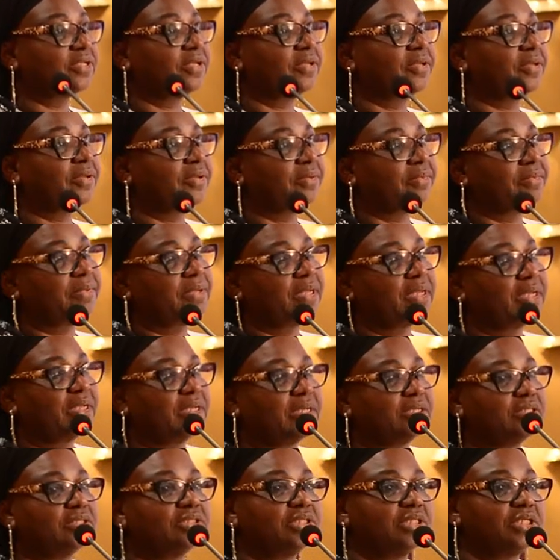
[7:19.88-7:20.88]

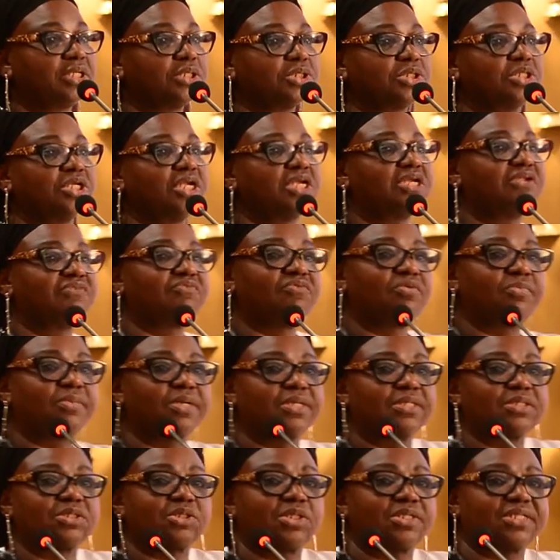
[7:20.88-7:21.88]
the International
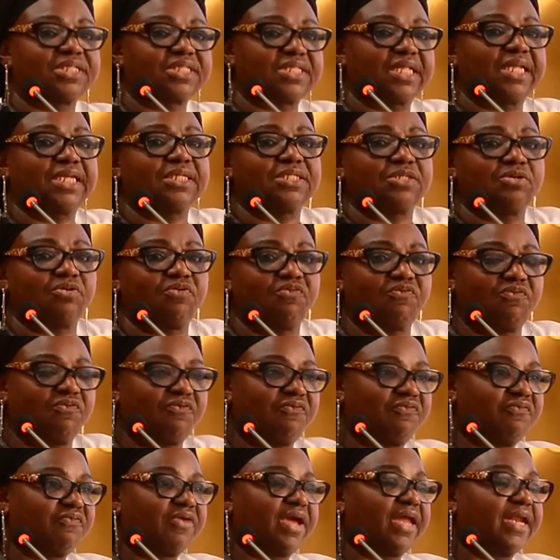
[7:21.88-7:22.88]
Development Resource Center of
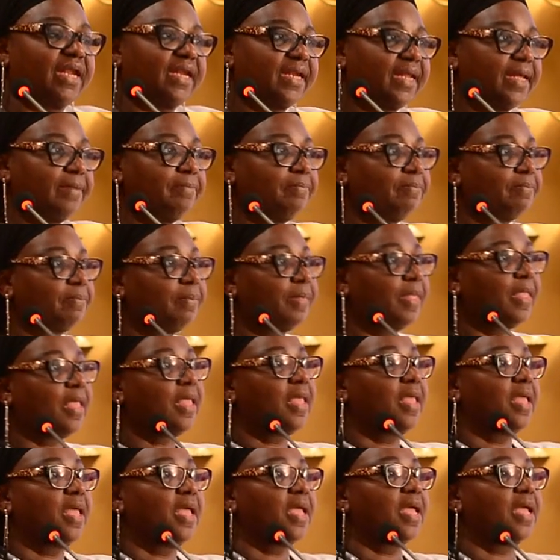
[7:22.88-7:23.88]
Canada,
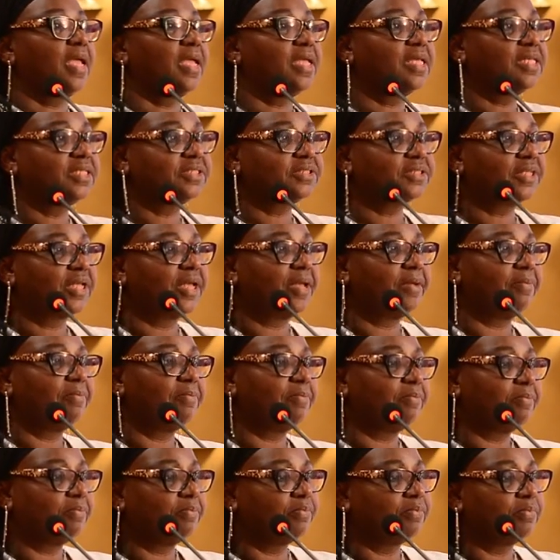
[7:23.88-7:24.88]
is a
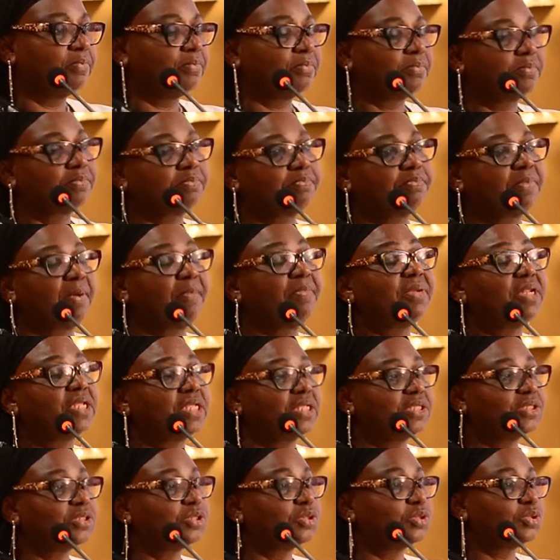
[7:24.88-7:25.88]
public
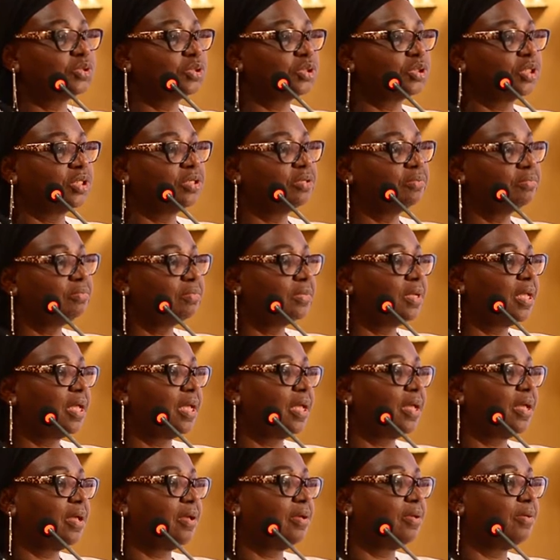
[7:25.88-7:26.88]
institution.
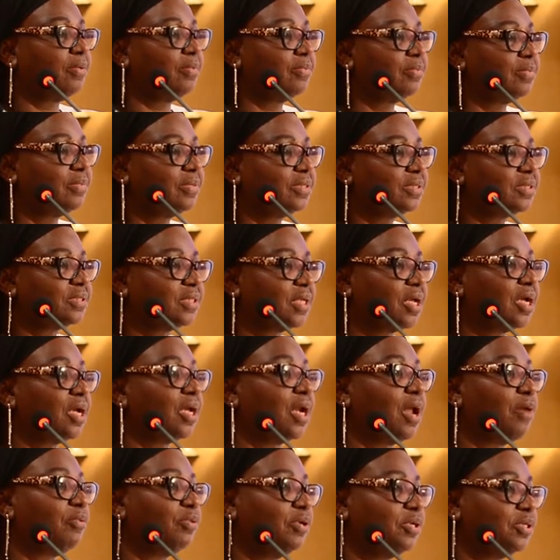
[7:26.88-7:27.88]
It's a
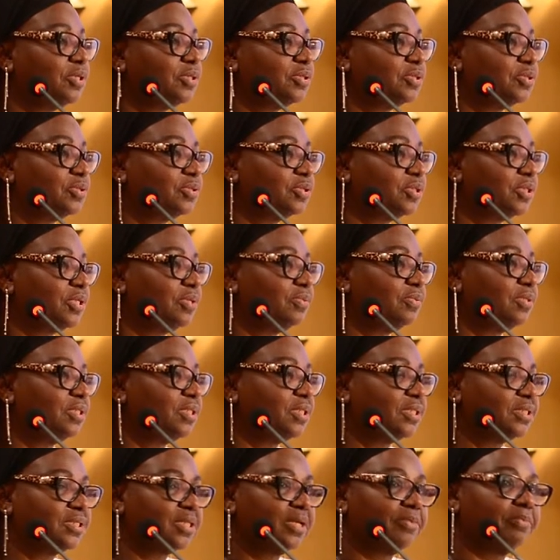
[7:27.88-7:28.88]
crown institution, which
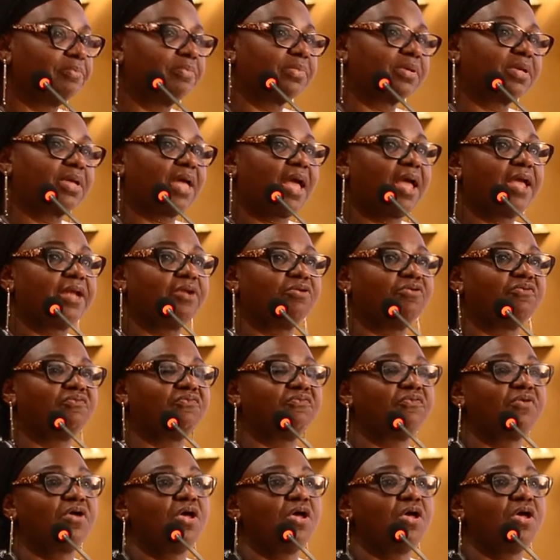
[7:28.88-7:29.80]
is a kind of